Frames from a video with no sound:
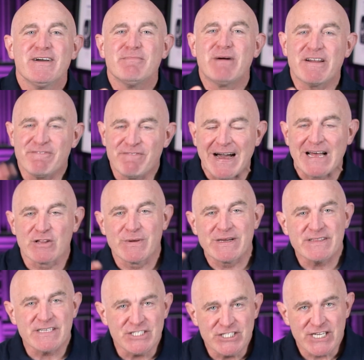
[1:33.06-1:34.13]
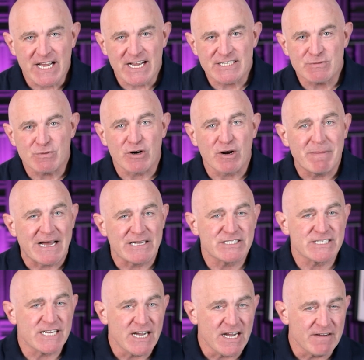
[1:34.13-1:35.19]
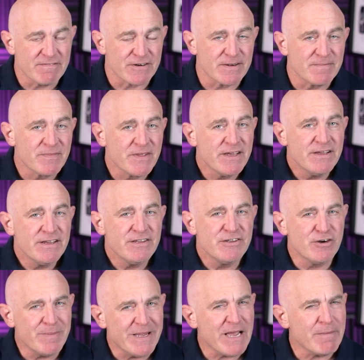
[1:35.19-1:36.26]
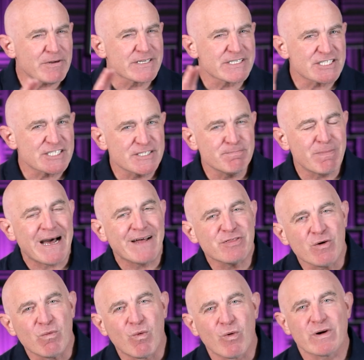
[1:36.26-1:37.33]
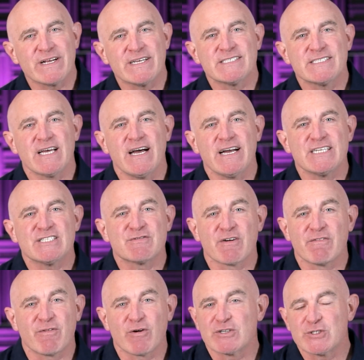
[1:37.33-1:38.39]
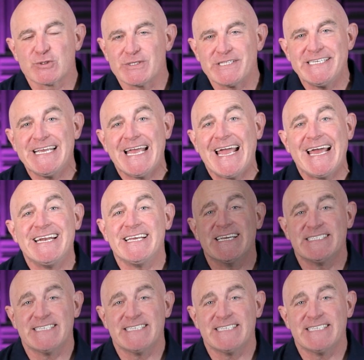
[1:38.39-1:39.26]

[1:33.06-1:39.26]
by following the checks we're about to cover, you'll be able to spot the warning signs for virtually any